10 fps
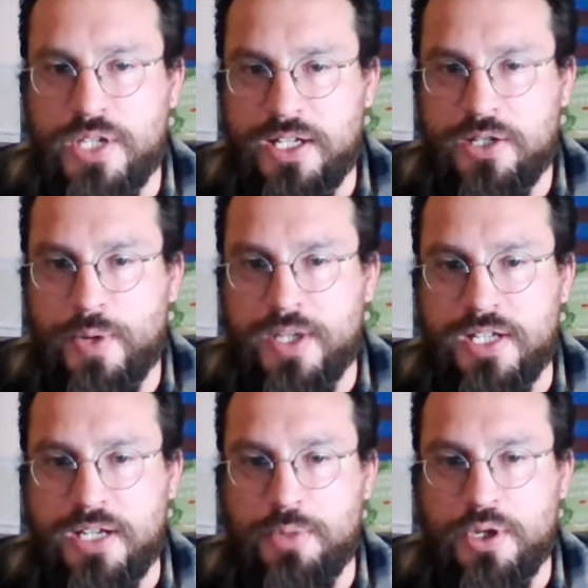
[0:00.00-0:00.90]

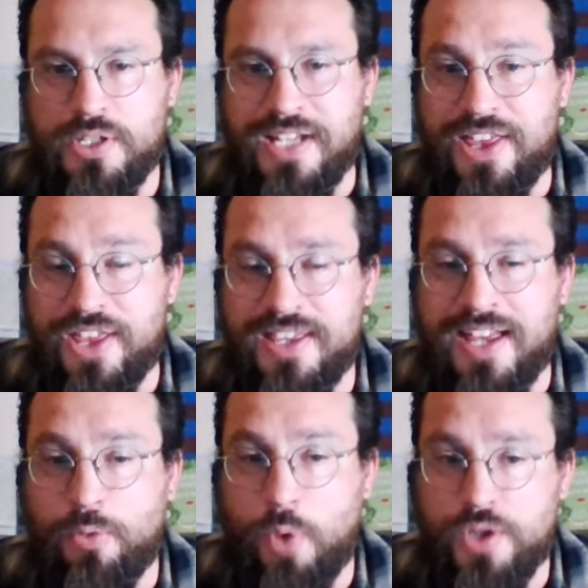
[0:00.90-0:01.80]
interesting because I think
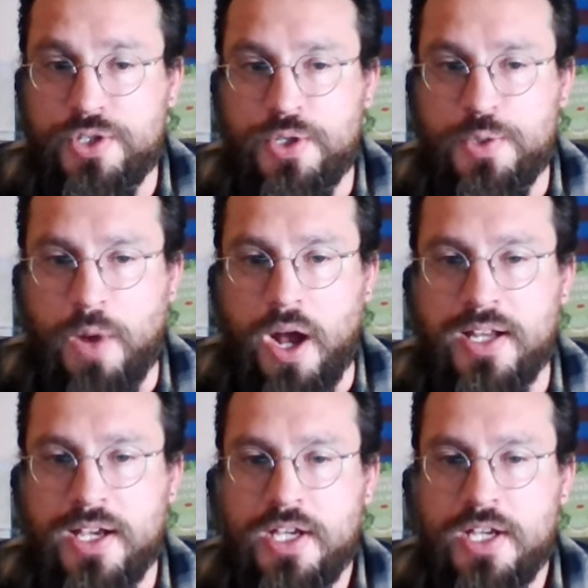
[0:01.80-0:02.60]
that roster spot